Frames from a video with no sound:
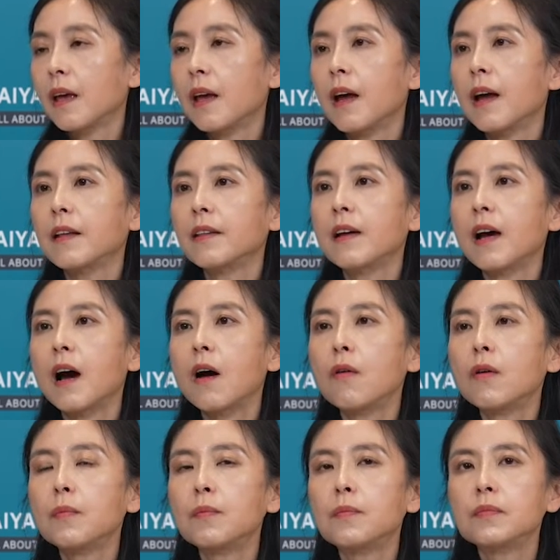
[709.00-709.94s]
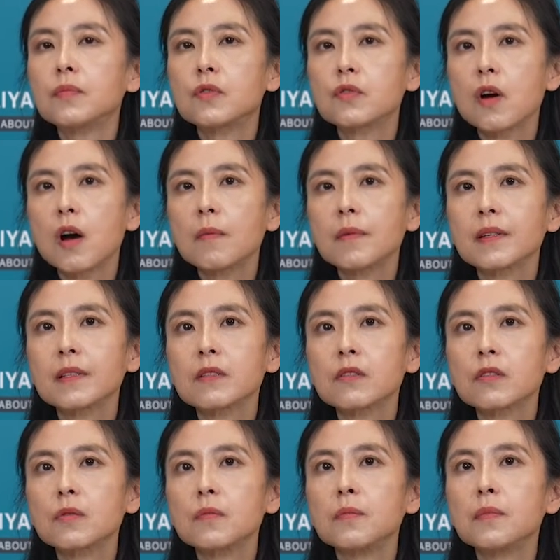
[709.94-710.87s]
And our job is
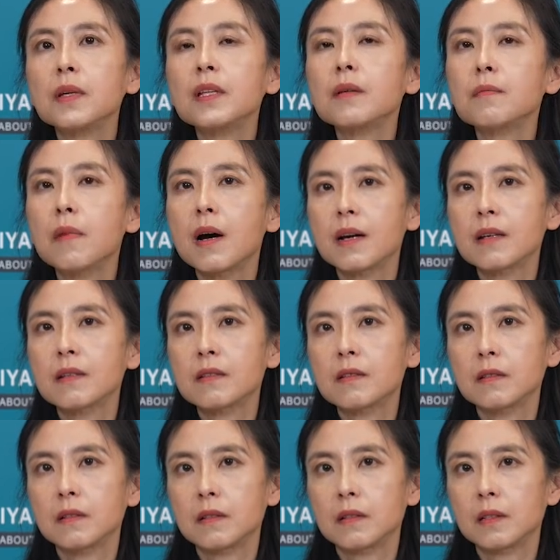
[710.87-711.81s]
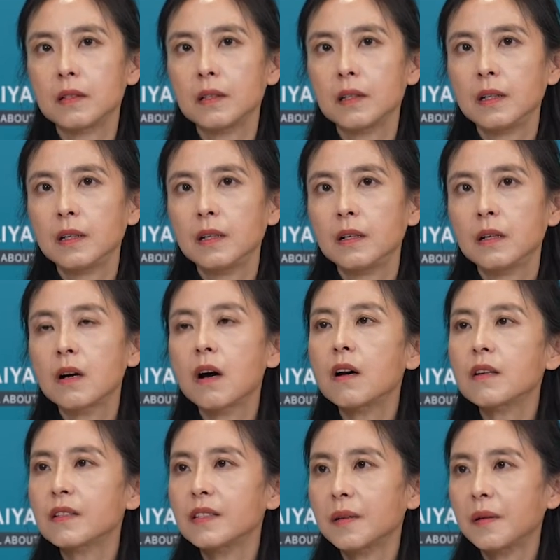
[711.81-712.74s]
to minimize the
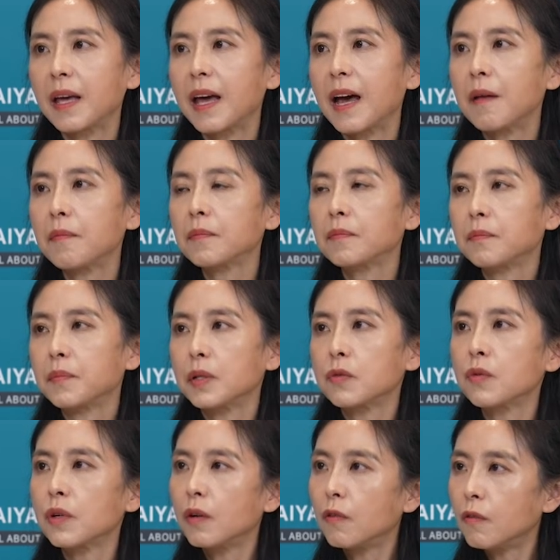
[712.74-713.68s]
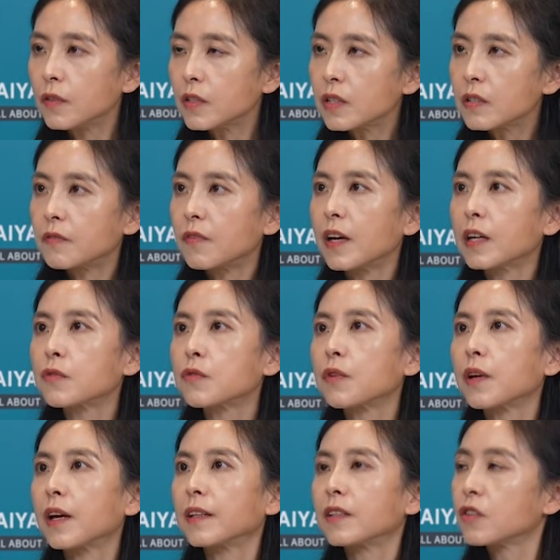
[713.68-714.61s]
cost gap between overseas
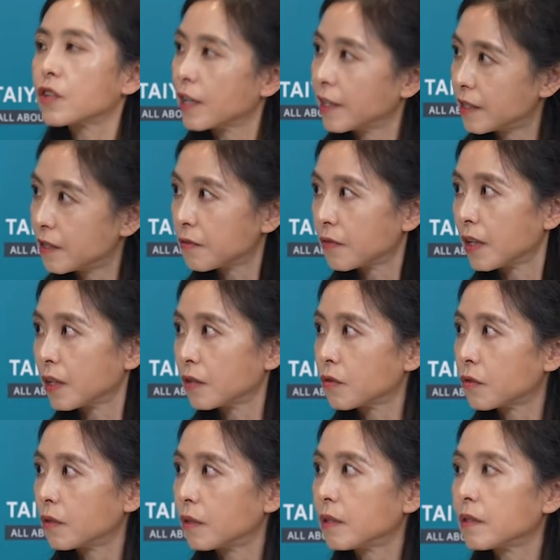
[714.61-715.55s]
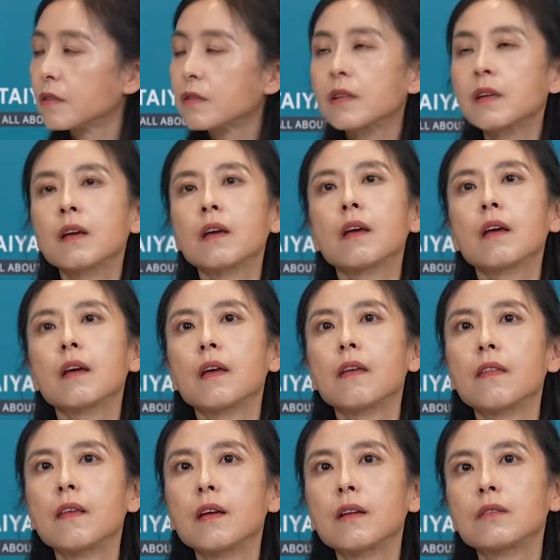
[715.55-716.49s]
factory and Chinese factories,
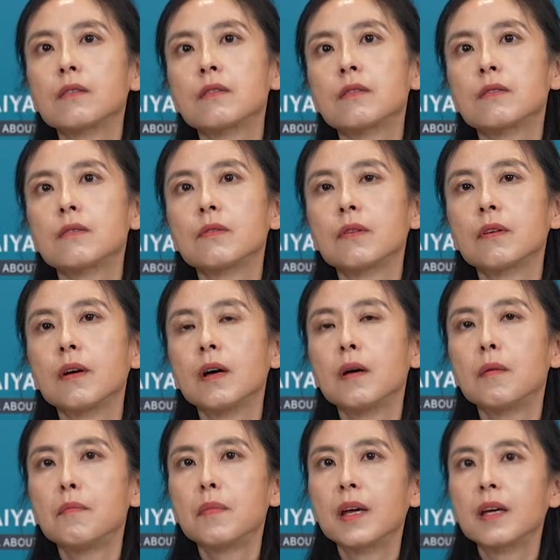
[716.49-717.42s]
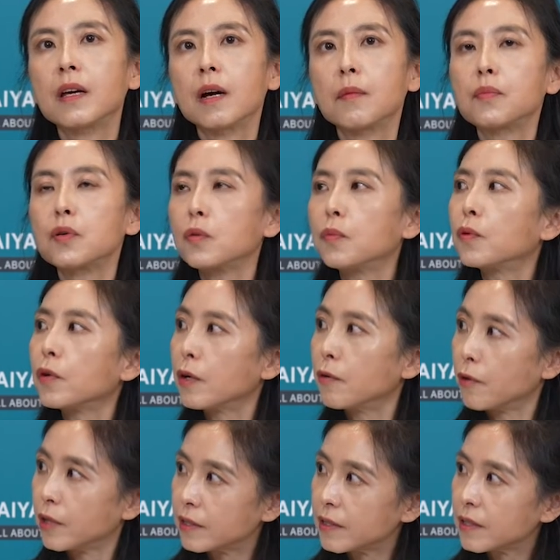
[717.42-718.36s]
and then to make appropriate
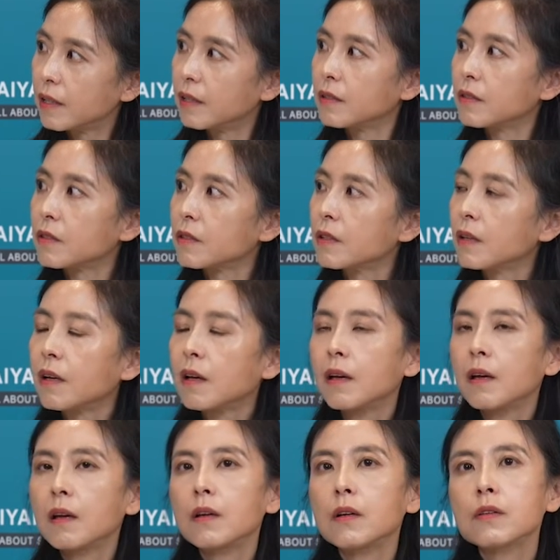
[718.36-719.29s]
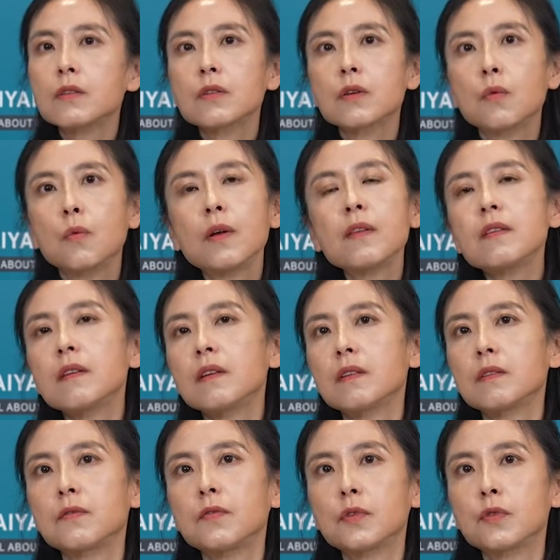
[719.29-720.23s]
returns. So one thing
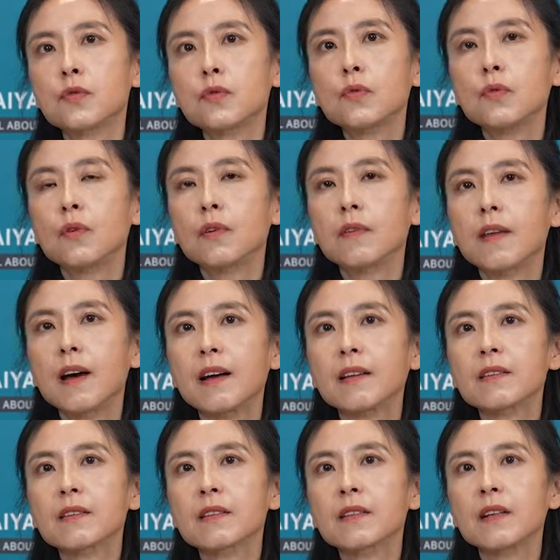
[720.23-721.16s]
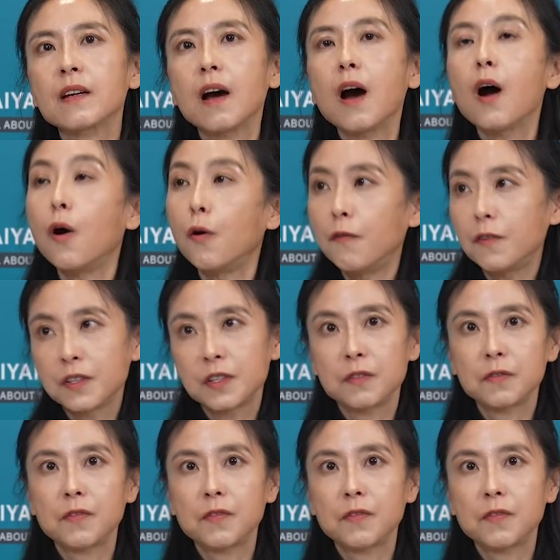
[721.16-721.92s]
is for sure that our overseas